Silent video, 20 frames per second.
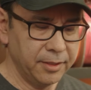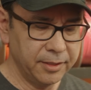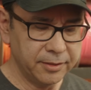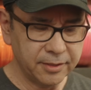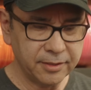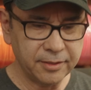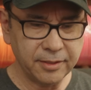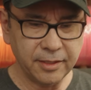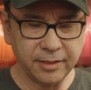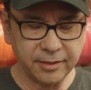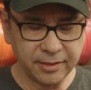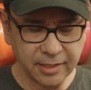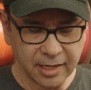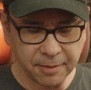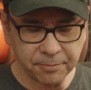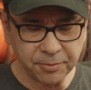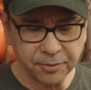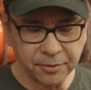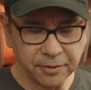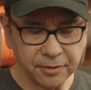This is an
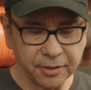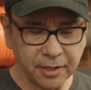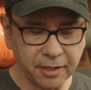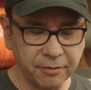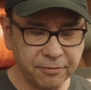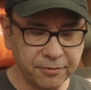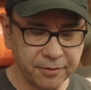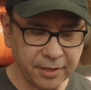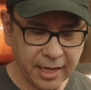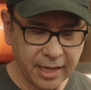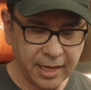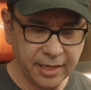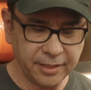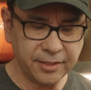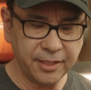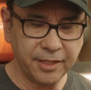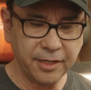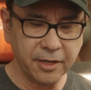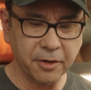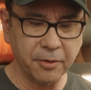example of a
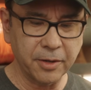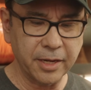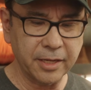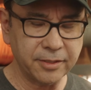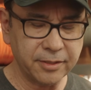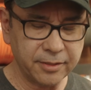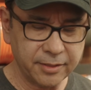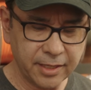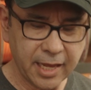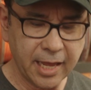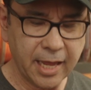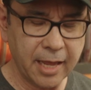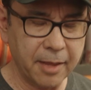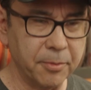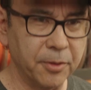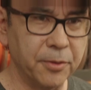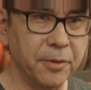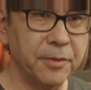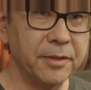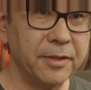TRS
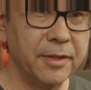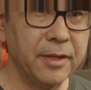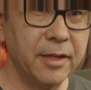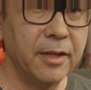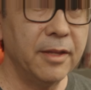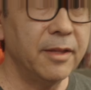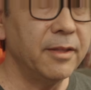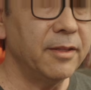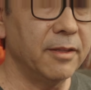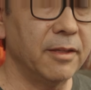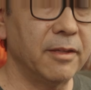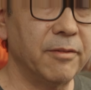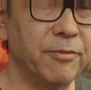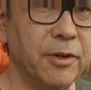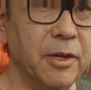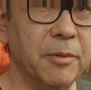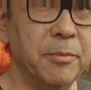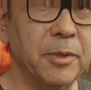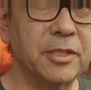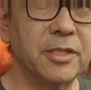cable. They look
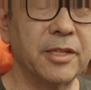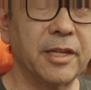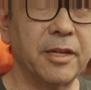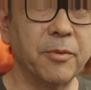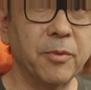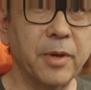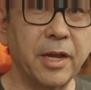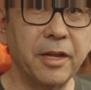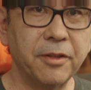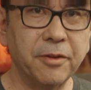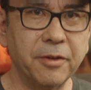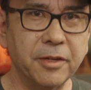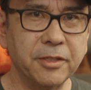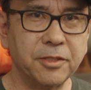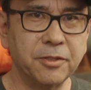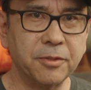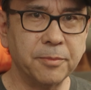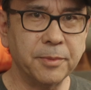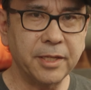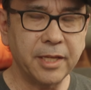very much like a regular
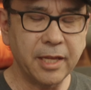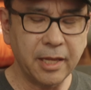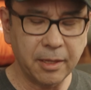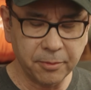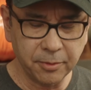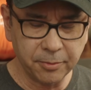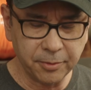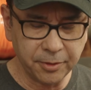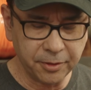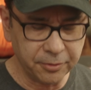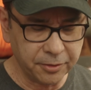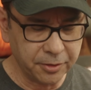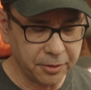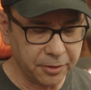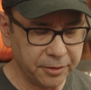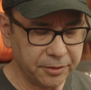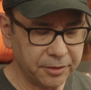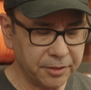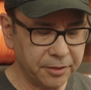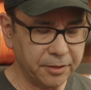instrument cable, but you'll
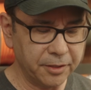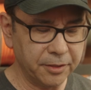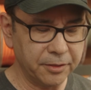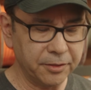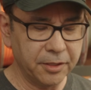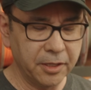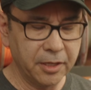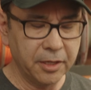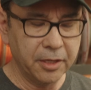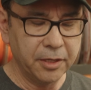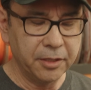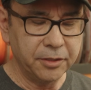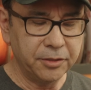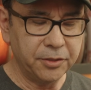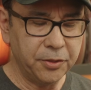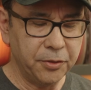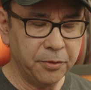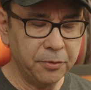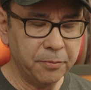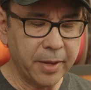notice that there's
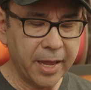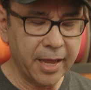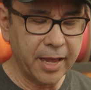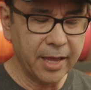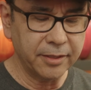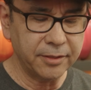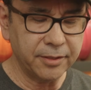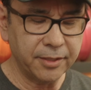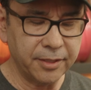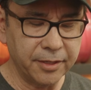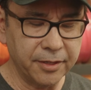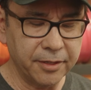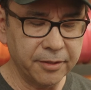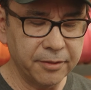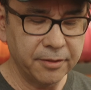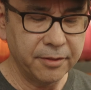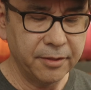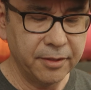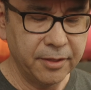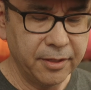two bands
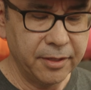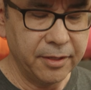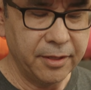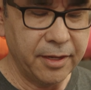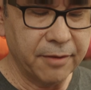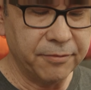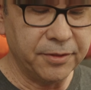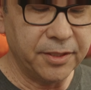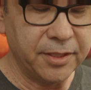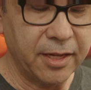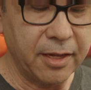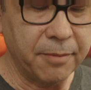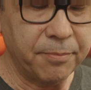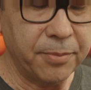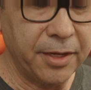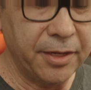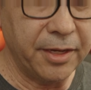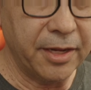here. You have tip and